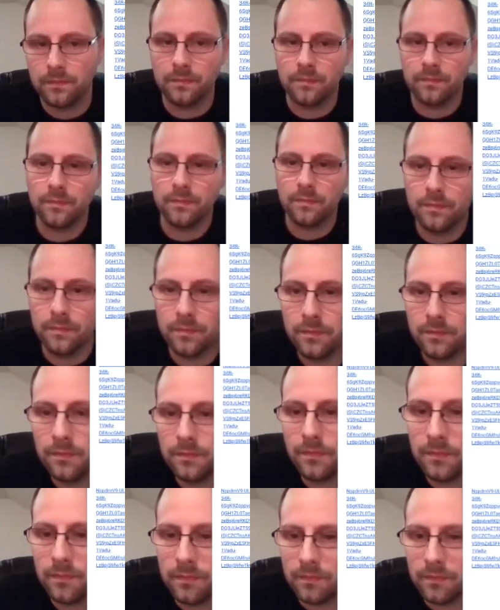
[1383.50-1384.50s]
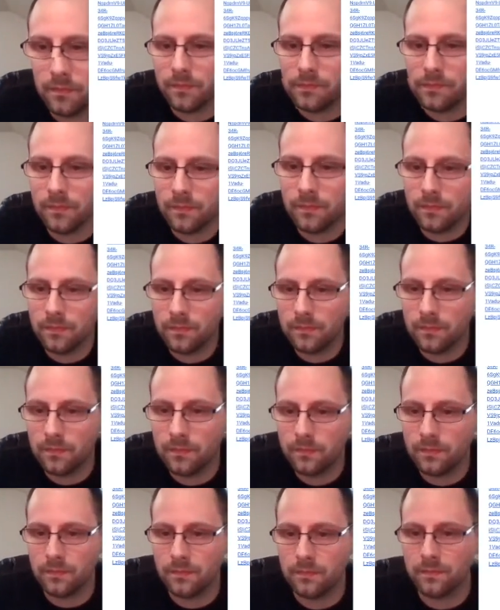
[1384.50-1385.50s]

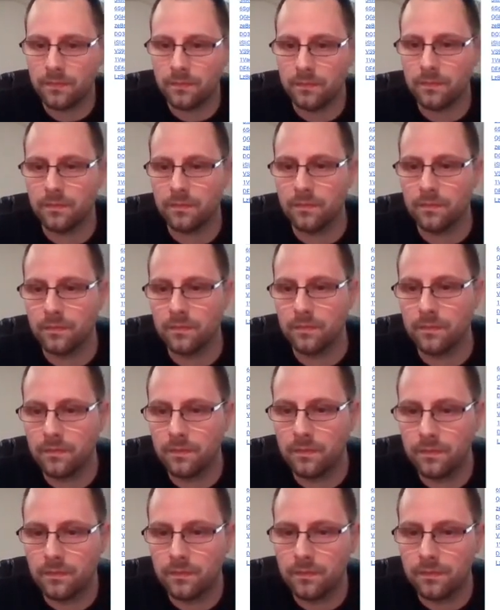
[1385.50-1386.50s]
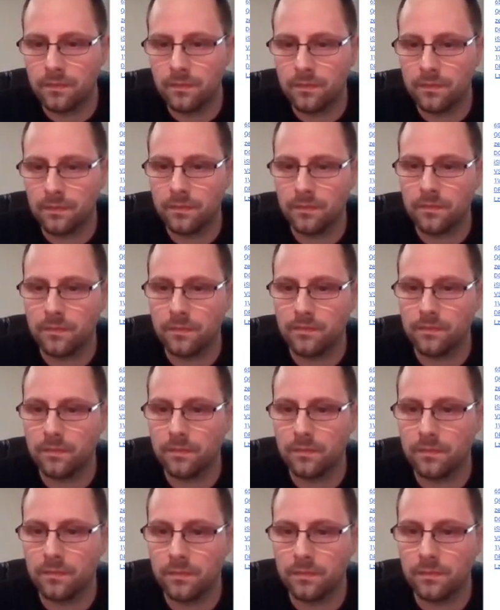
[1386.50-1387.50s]

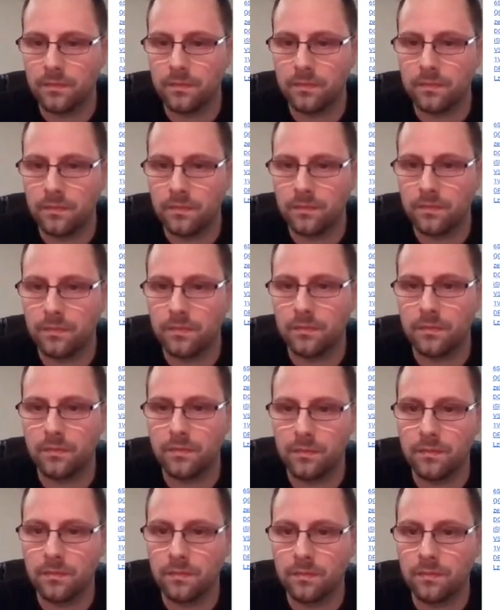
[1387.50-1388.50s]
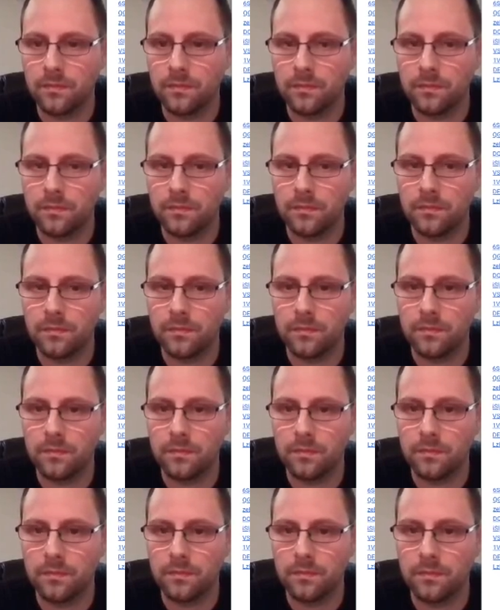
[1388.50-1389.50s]

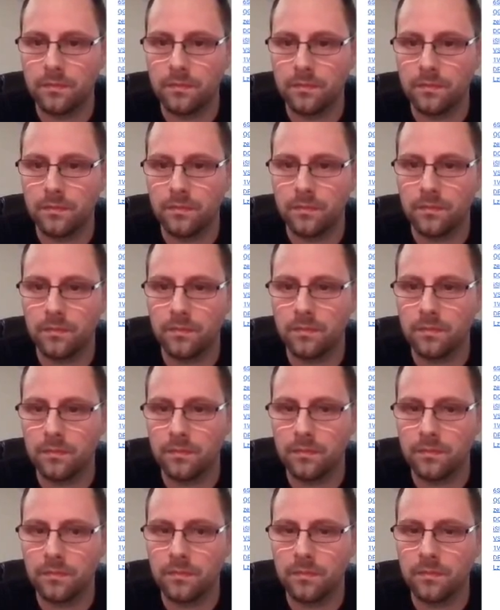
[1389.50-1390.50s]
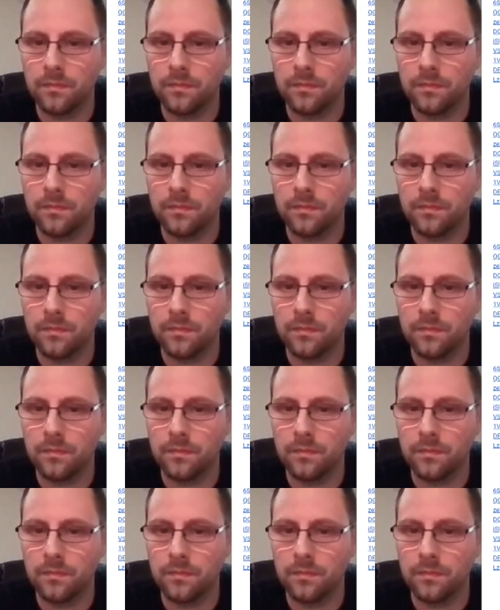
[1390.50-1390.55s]
(not speaking)